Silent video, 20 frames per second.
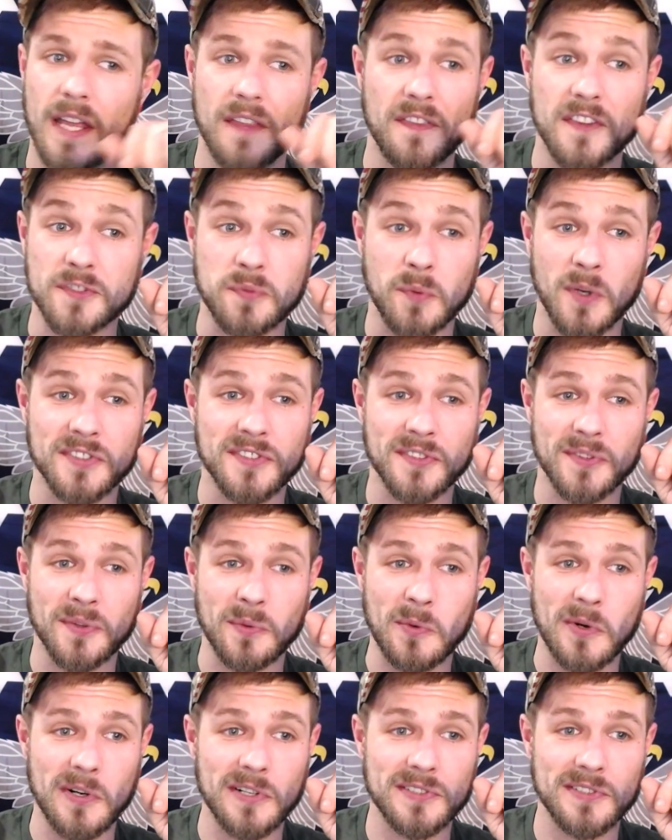This wasn't the
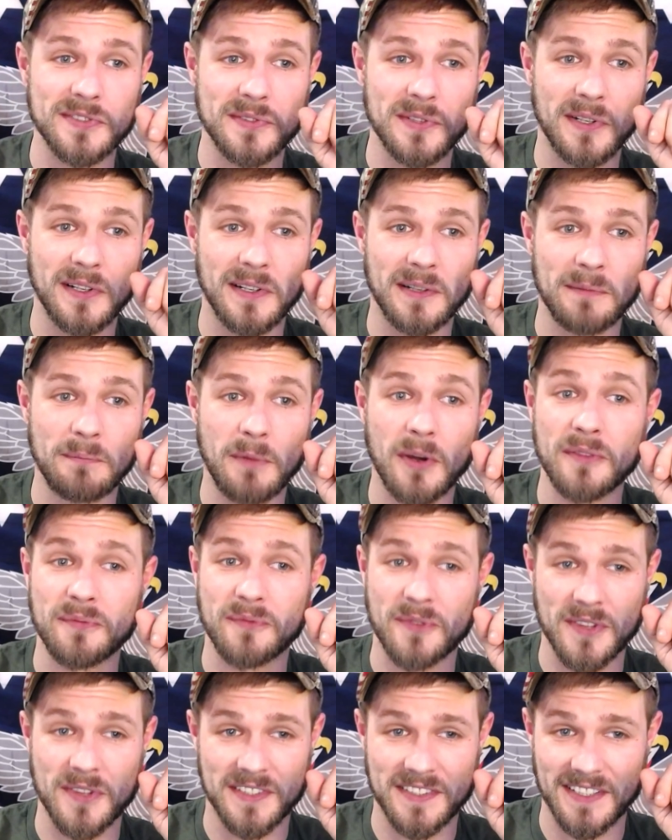worst month
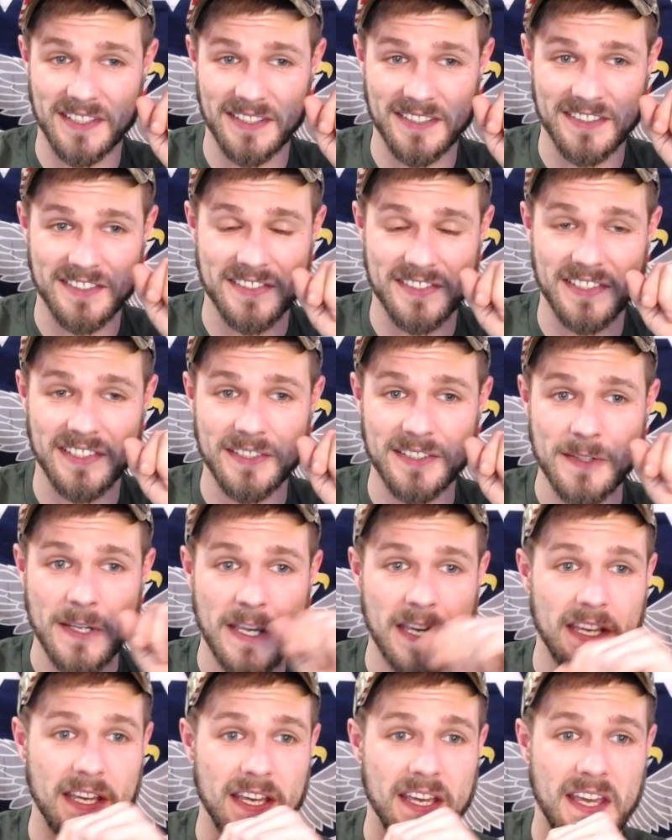for the DNC,
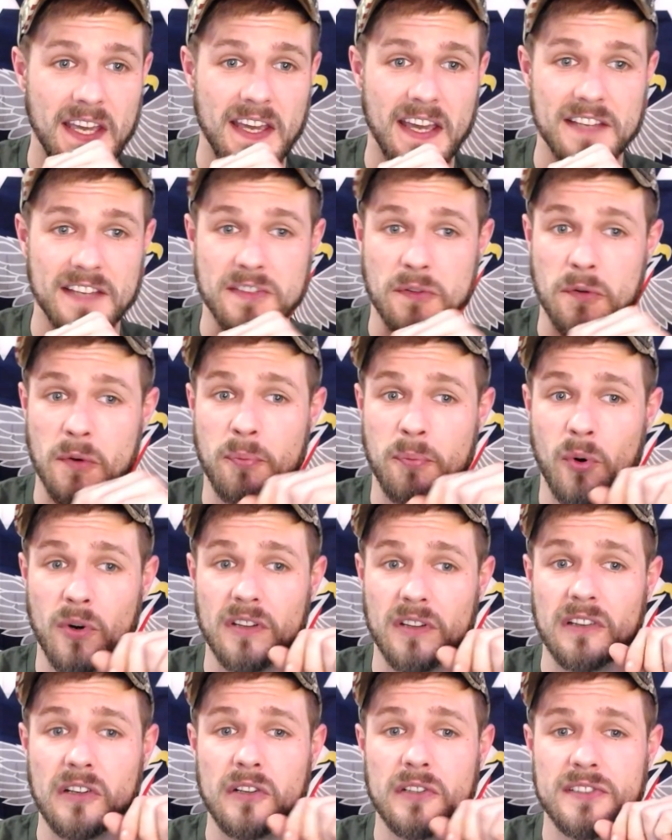as it
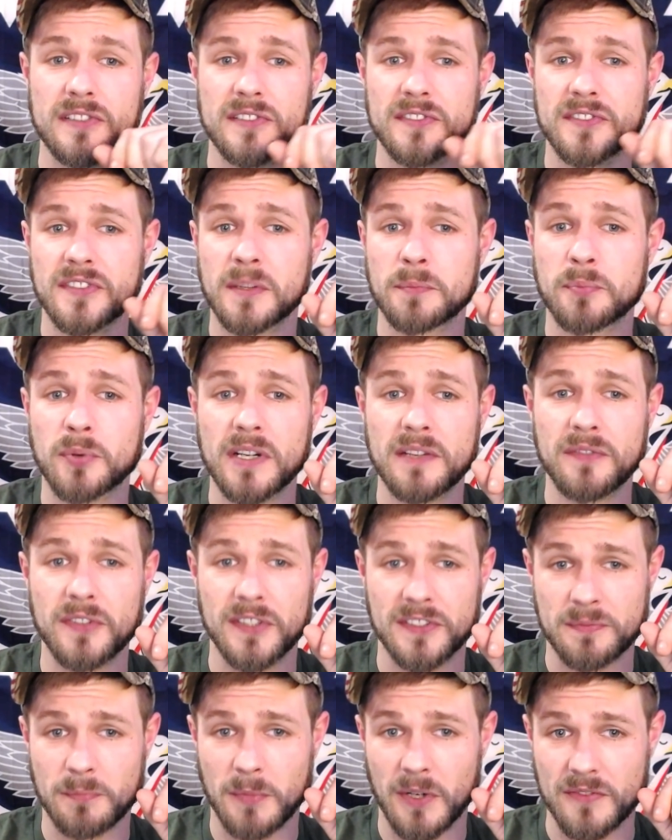reported losses in the
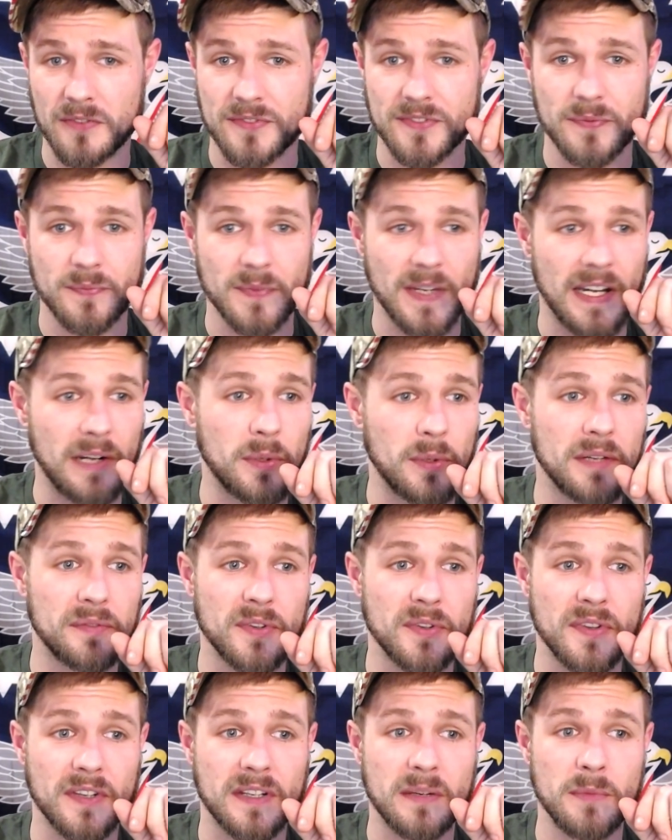previous months.
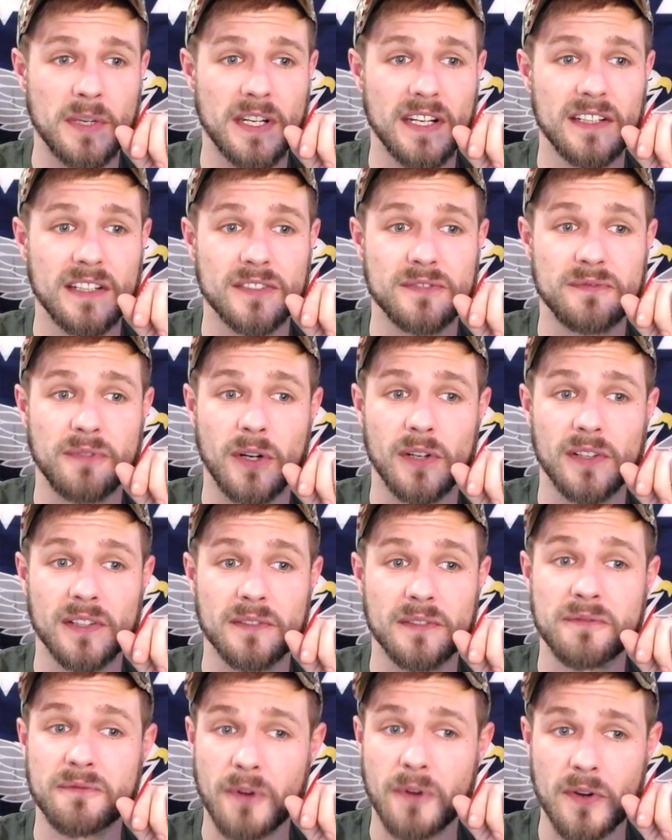However, the committee is
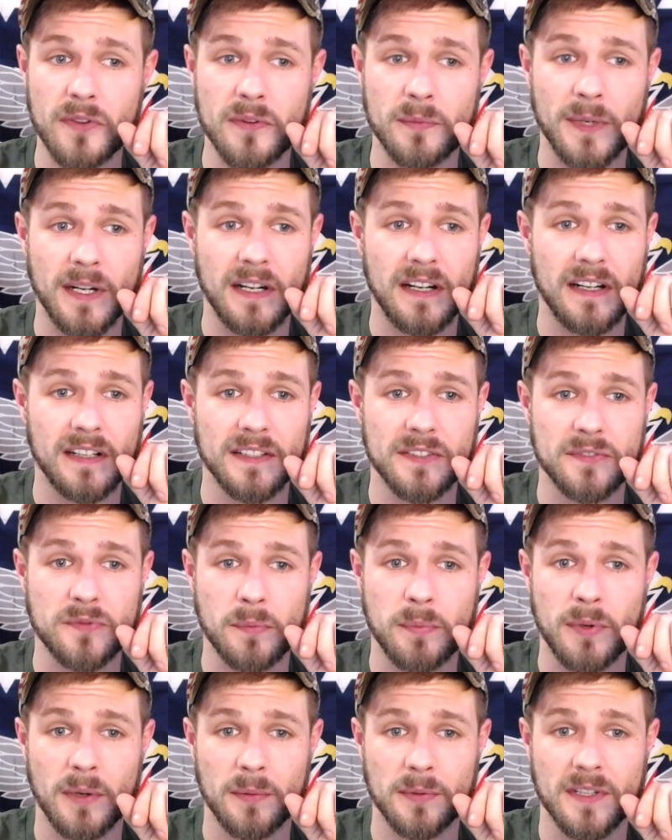falling further behind its
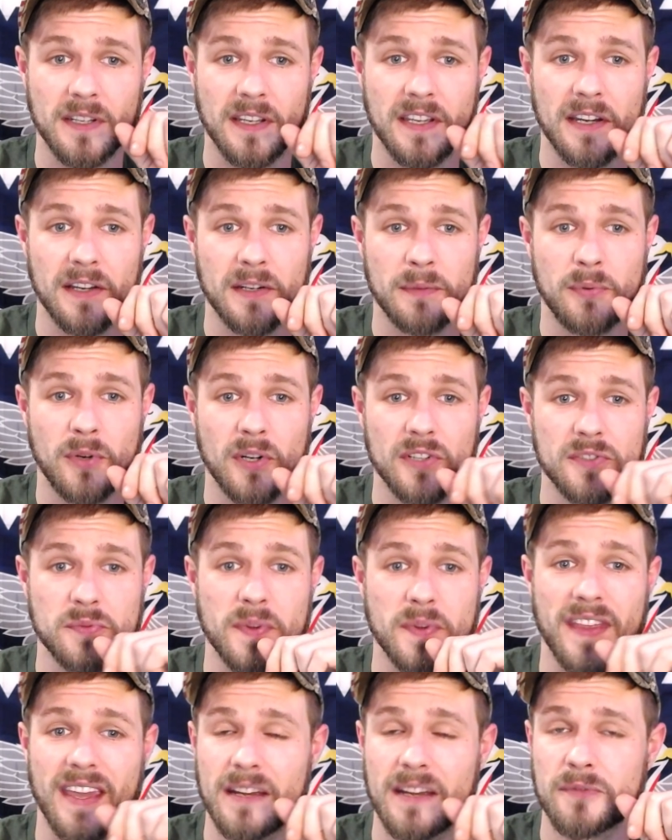Republican counterparts
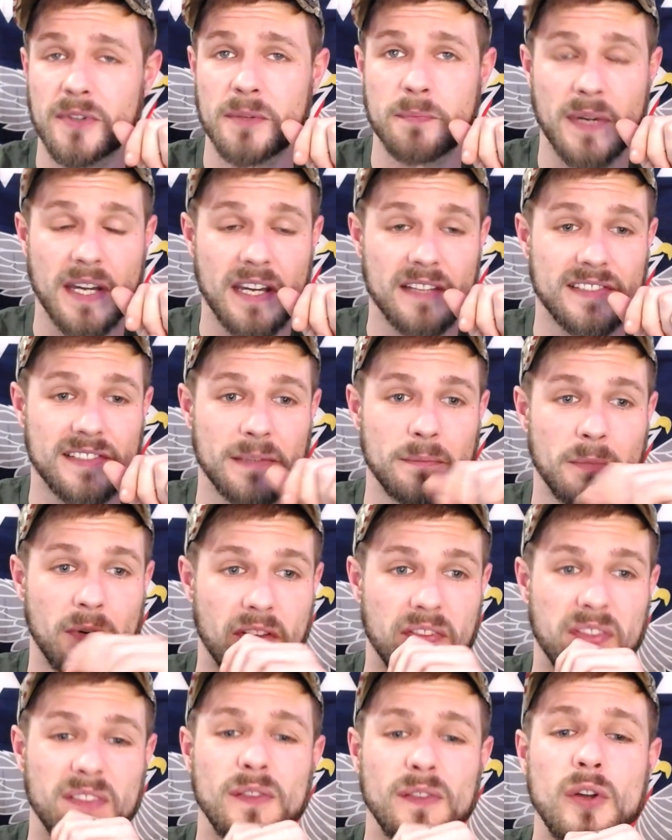with every passing
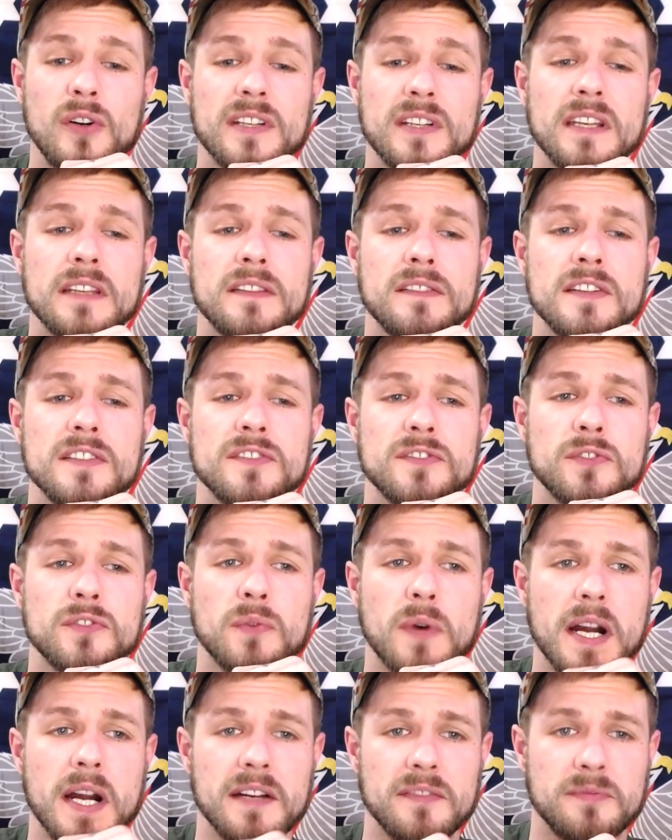month. Look at this
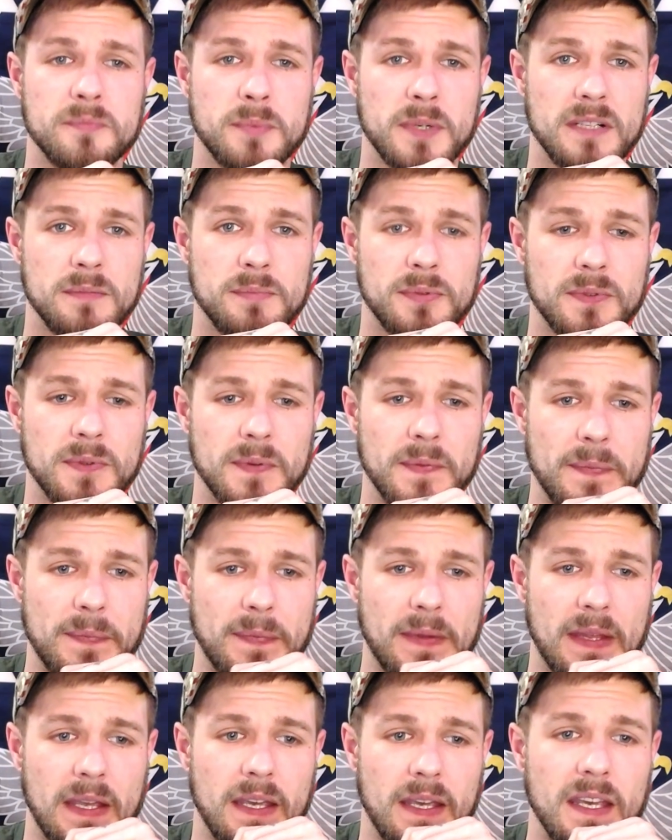graph, people.
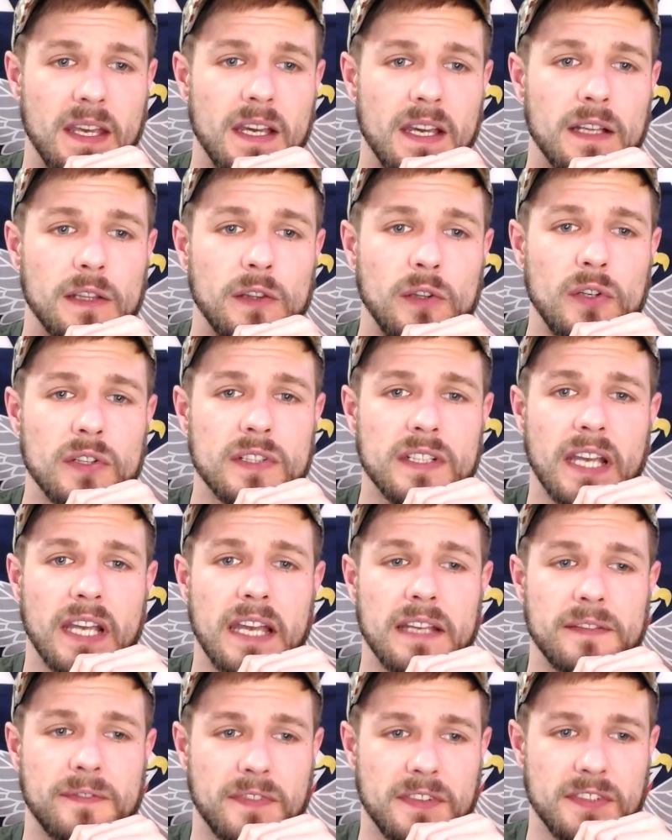Look
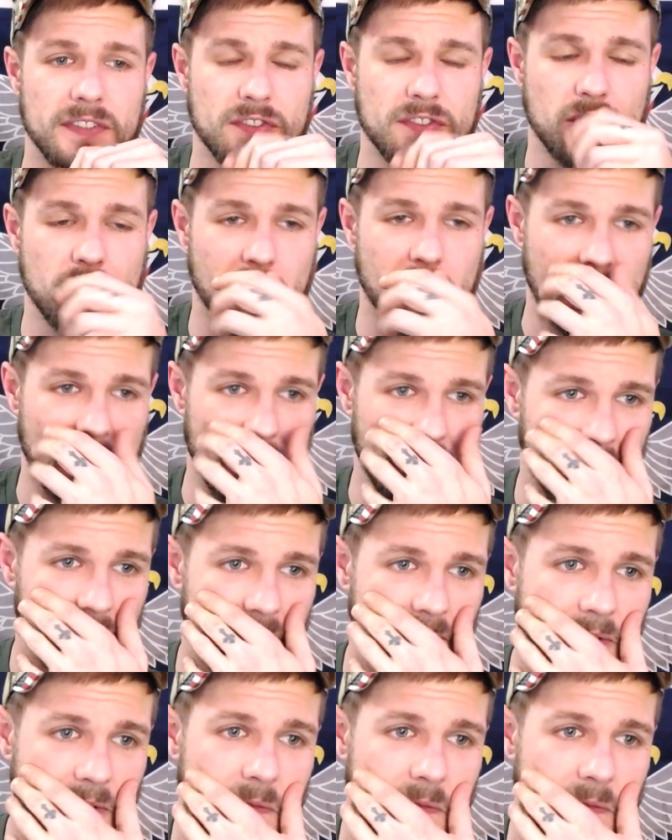at this graph.